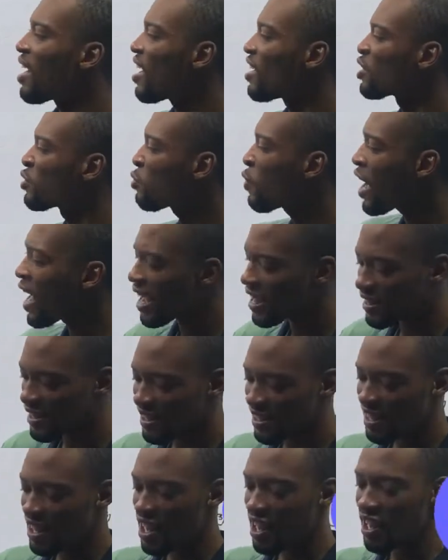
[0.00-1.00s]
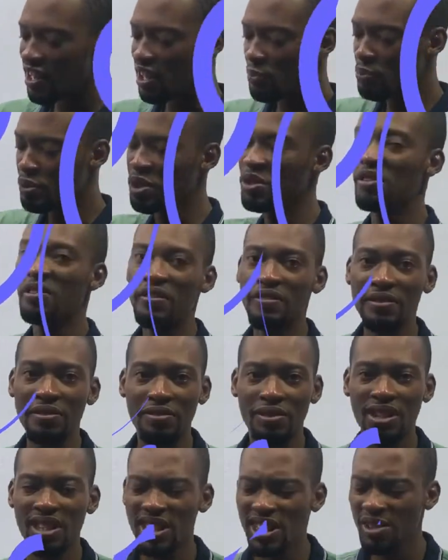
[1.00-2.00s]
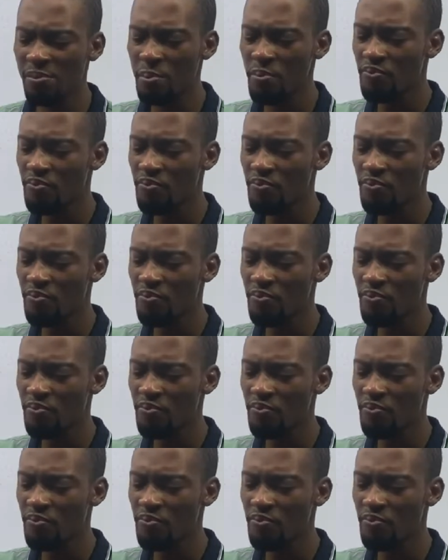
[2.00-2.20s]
as well as episode 15,